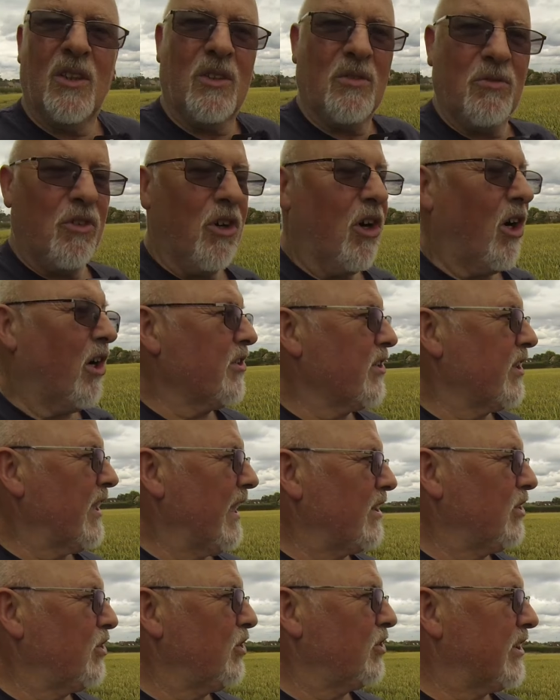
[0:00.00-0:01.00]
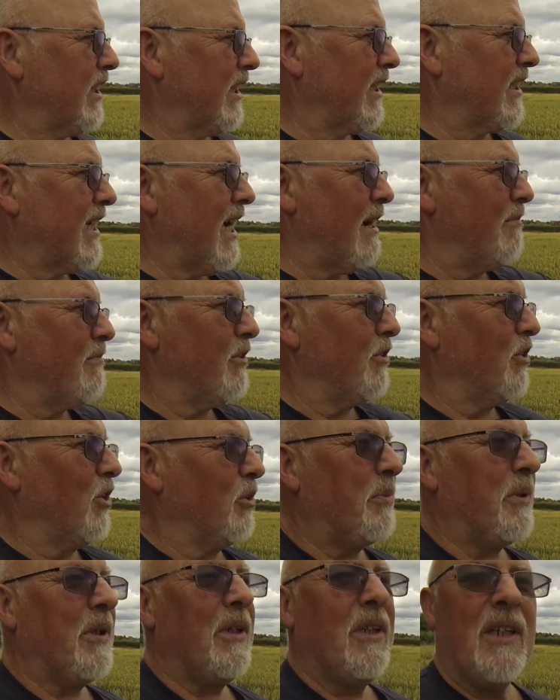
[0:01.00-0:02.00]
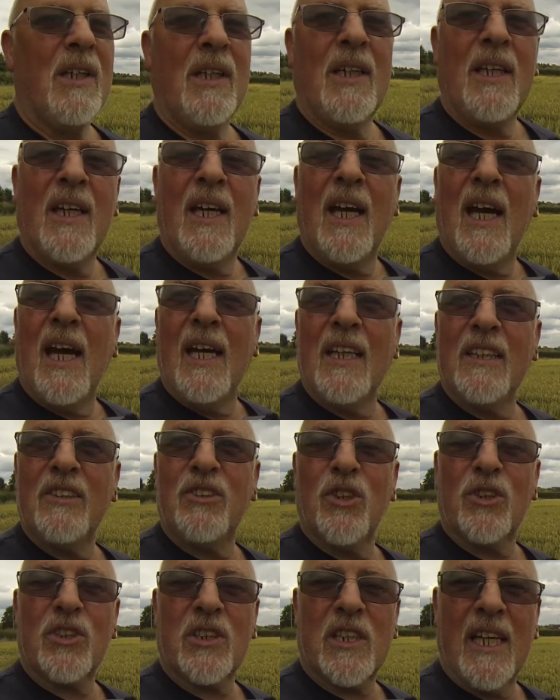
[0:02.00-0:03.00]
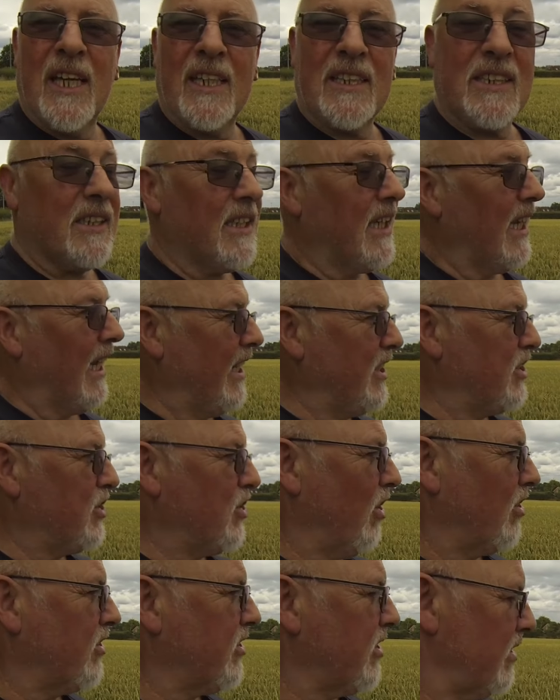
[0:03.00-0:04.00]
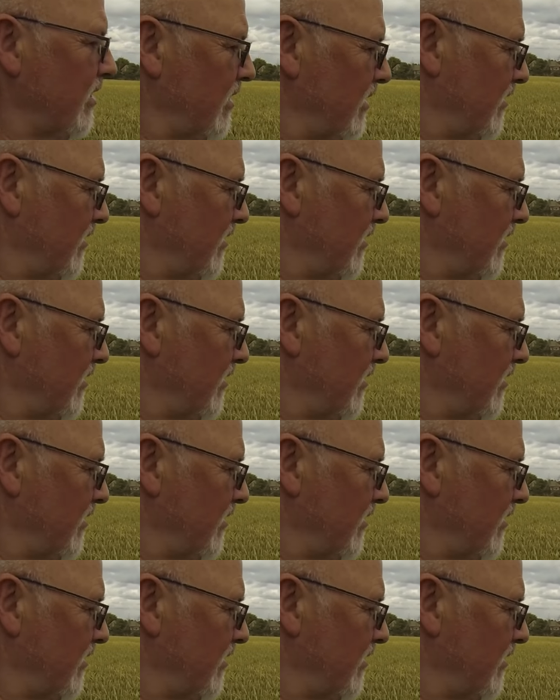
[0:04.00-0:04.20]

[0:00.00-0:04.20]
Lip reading: rather than just set a camera up and just get a shot.